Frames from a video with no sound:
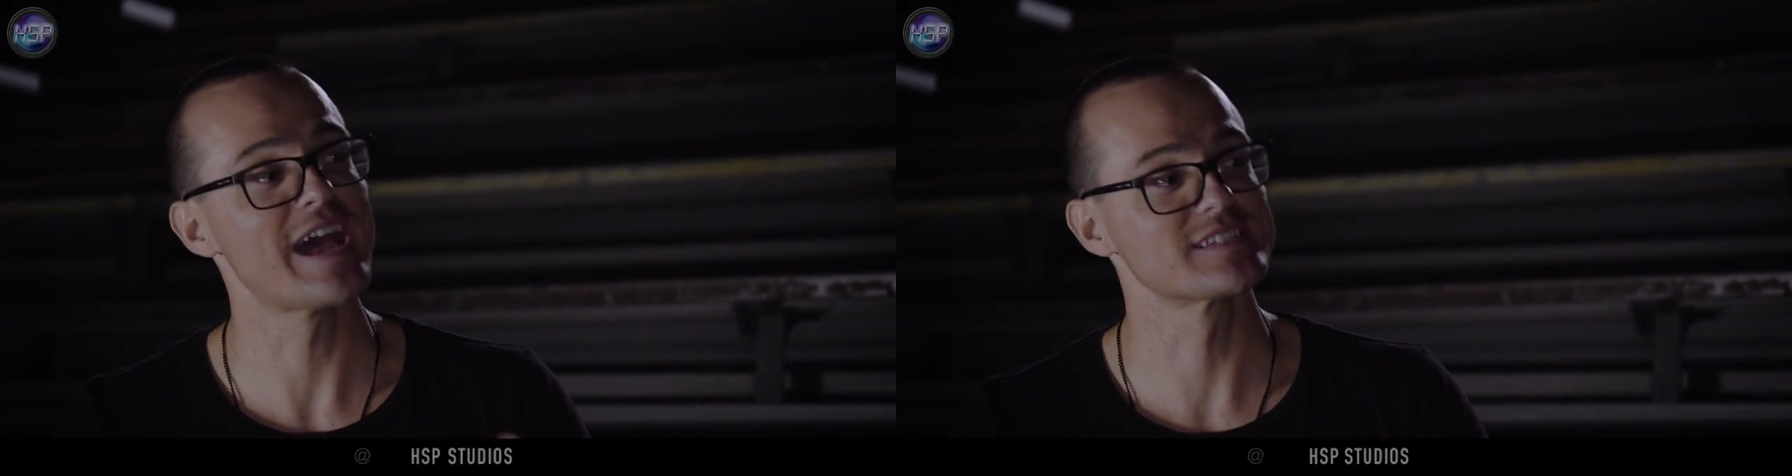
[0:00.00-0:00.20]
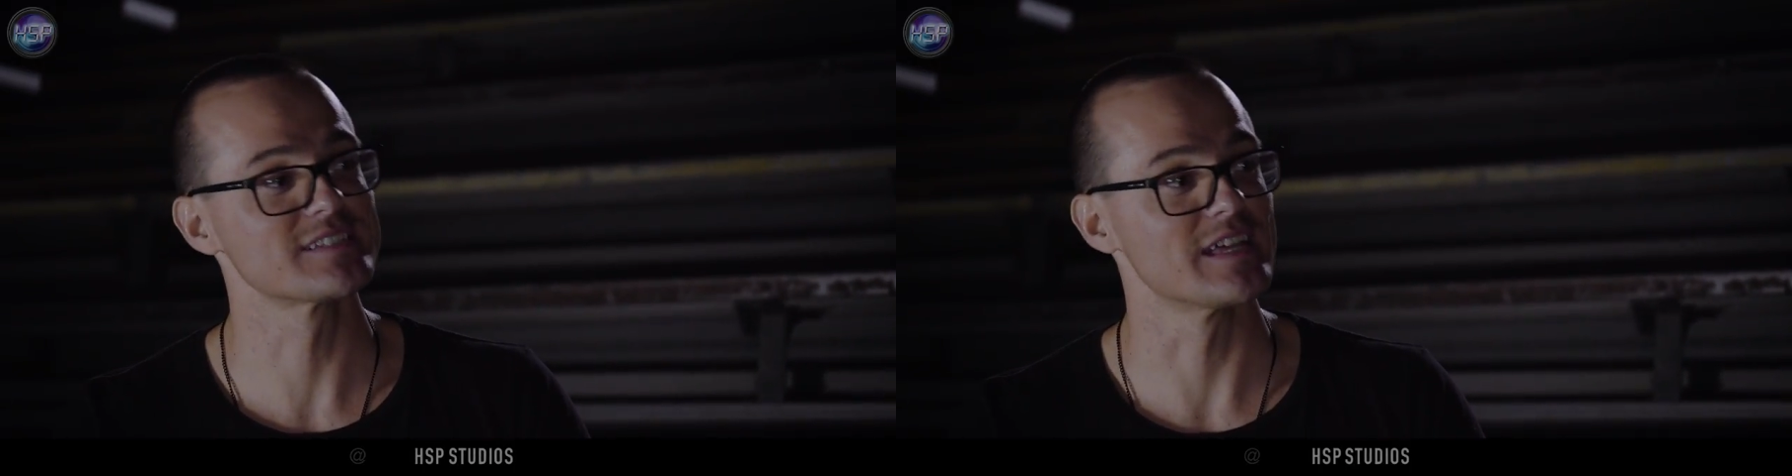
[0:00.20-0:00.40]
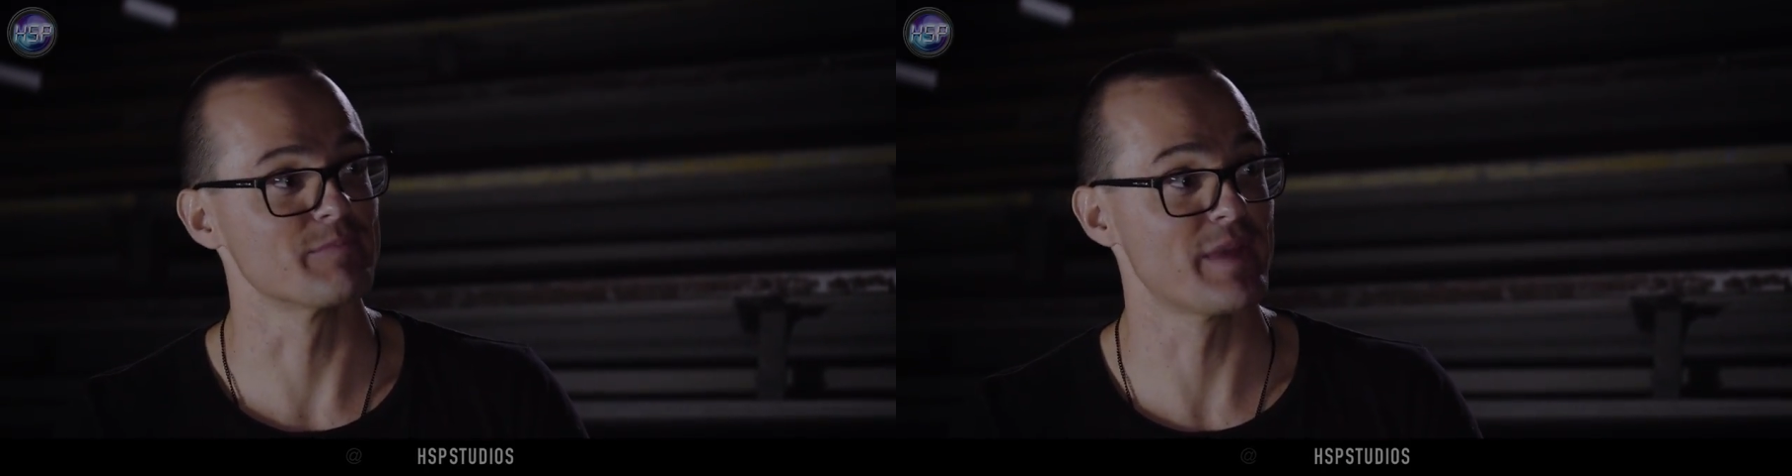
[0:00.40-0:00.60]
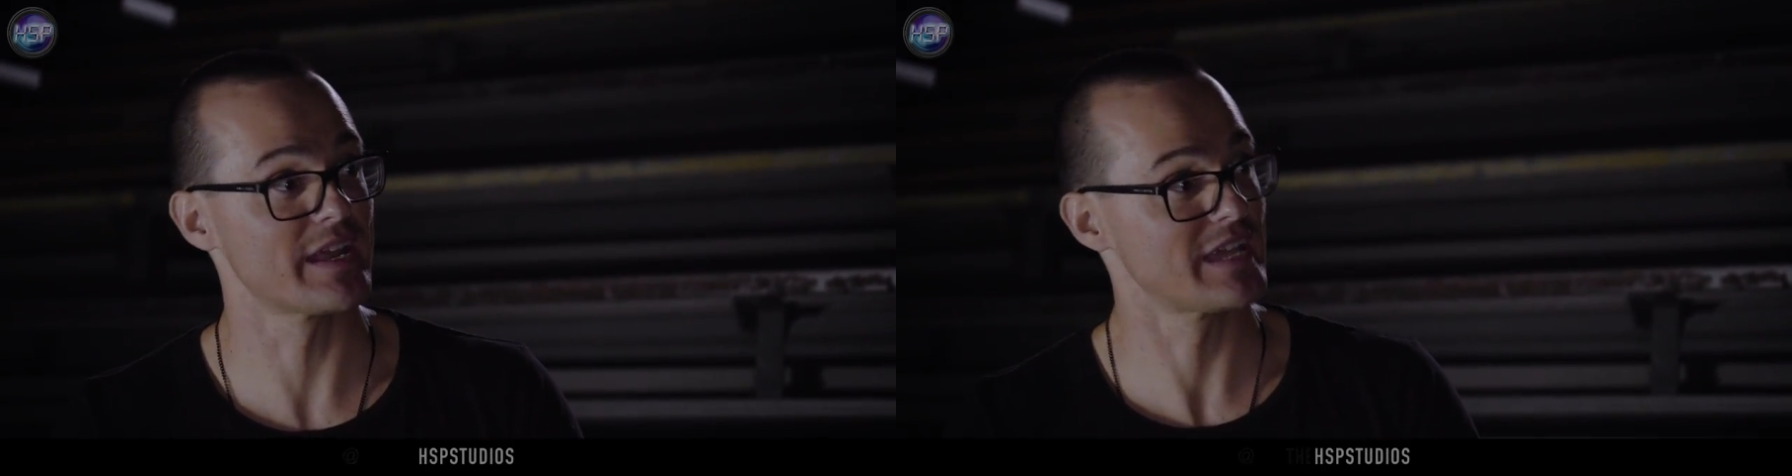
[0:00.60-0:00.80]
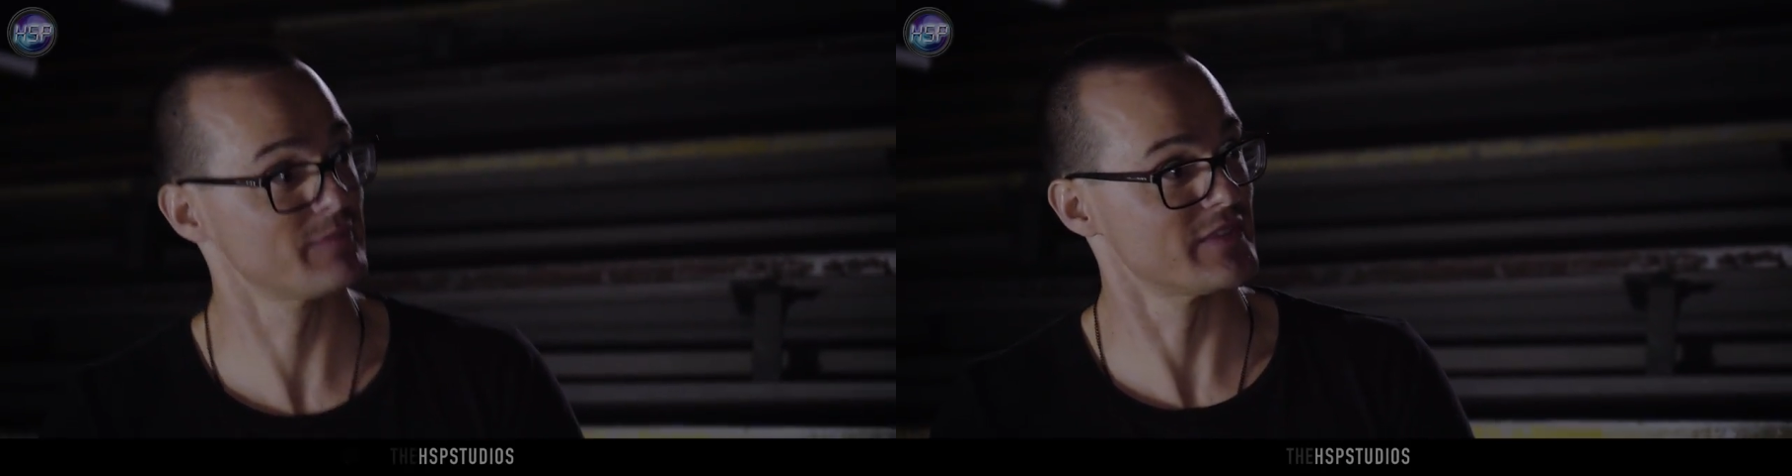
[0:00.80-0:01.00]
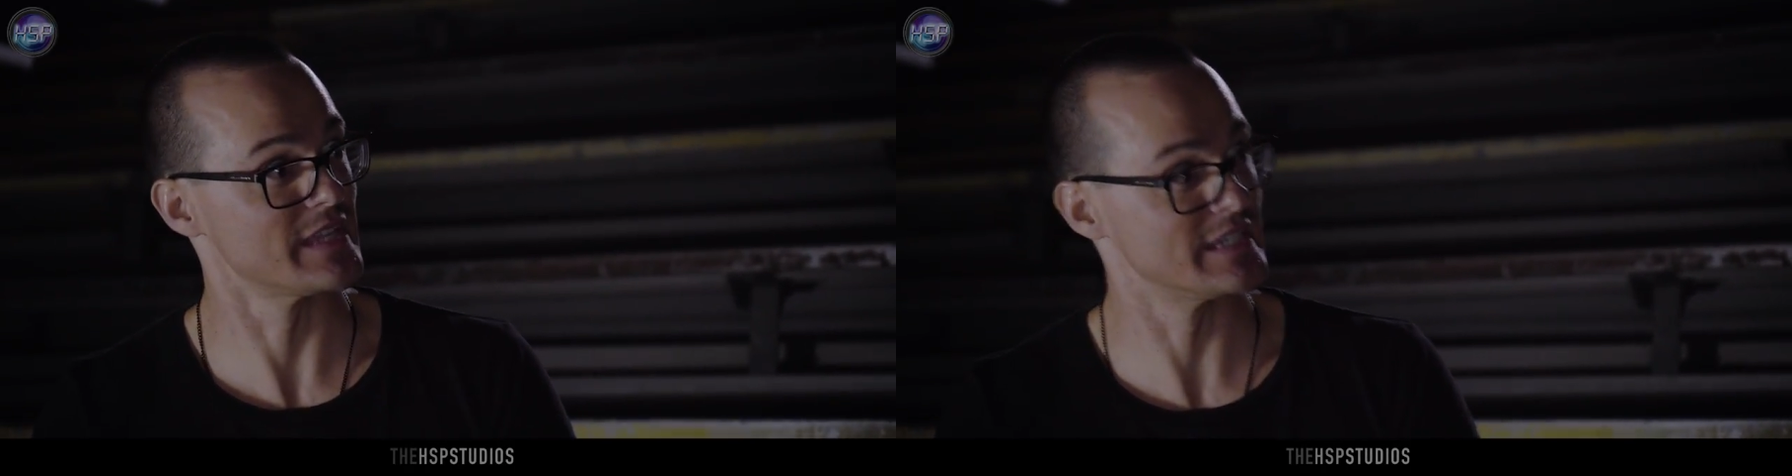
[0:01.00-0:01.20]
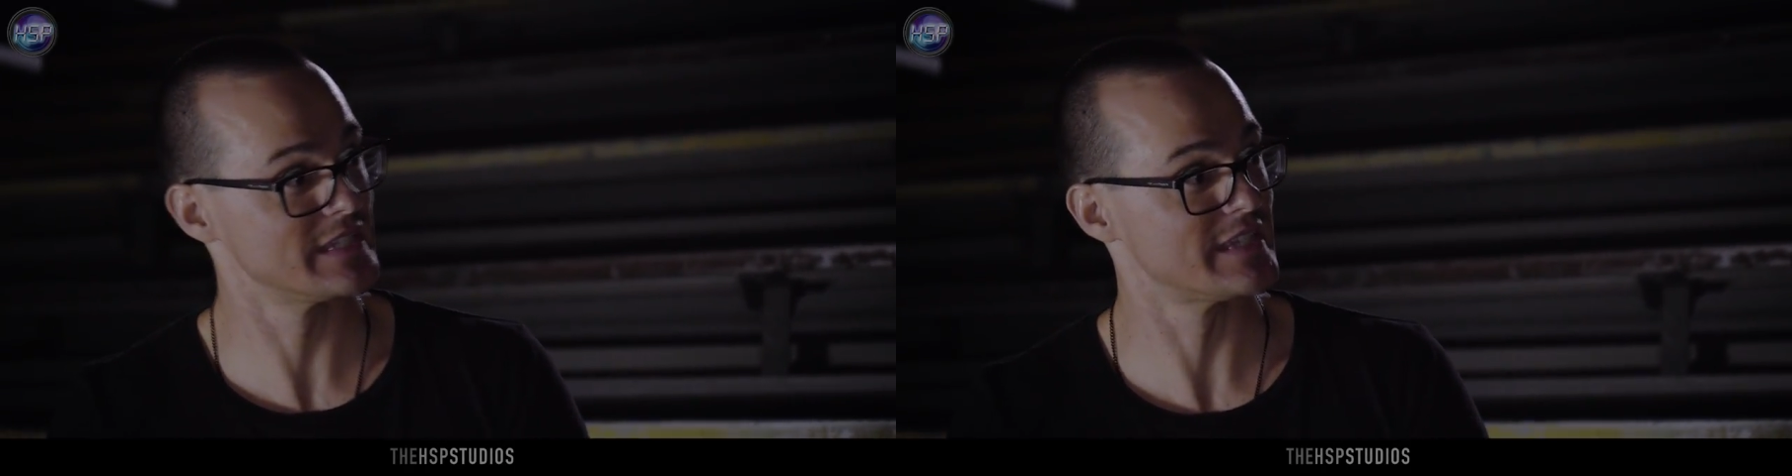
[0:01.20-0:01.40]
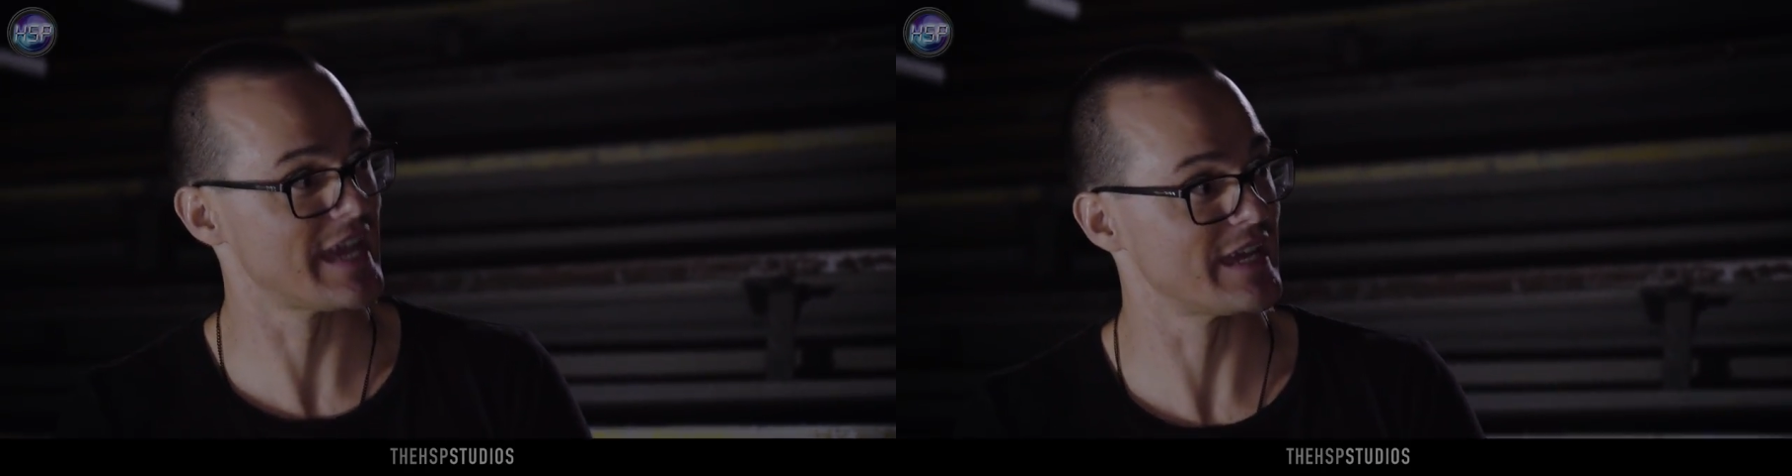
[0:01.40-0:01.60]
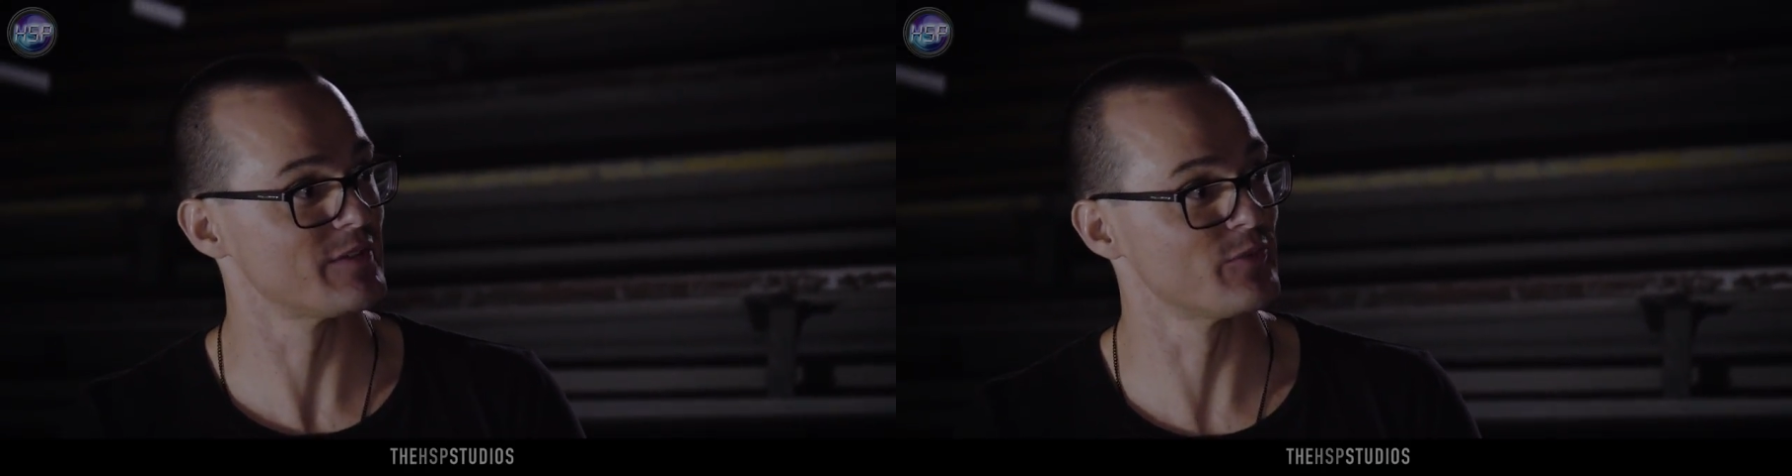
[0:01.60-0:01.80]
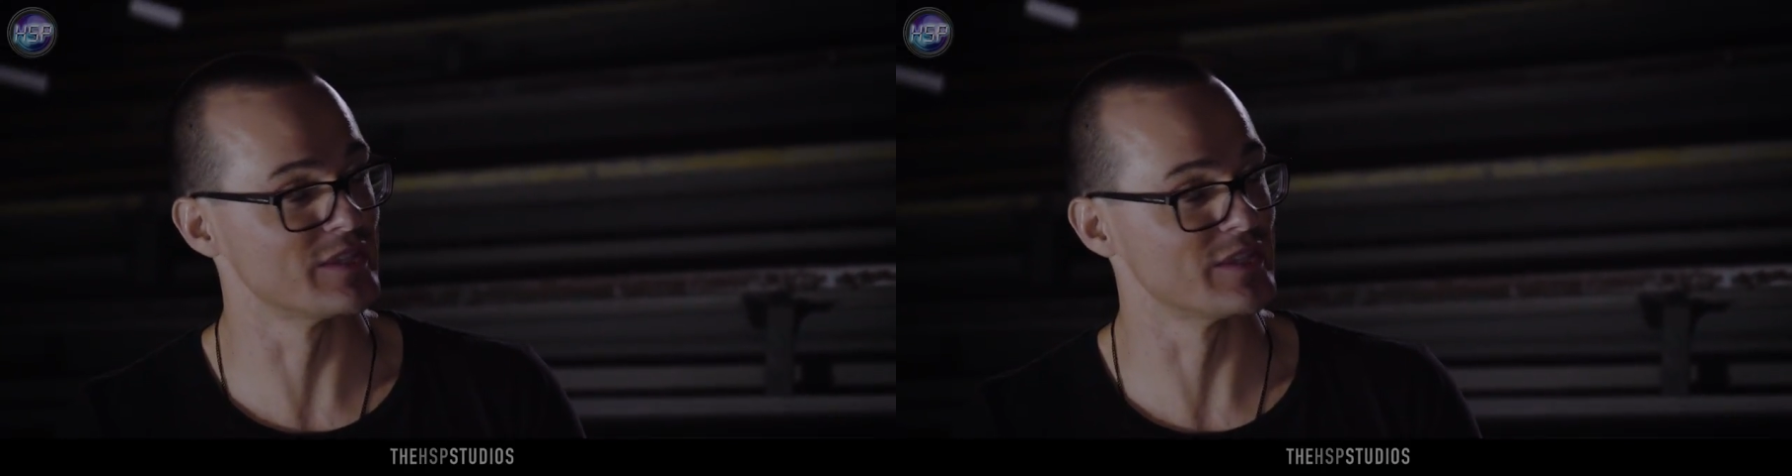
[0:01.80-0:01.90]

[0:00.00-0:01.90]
ask, like, man, I can't believe they did that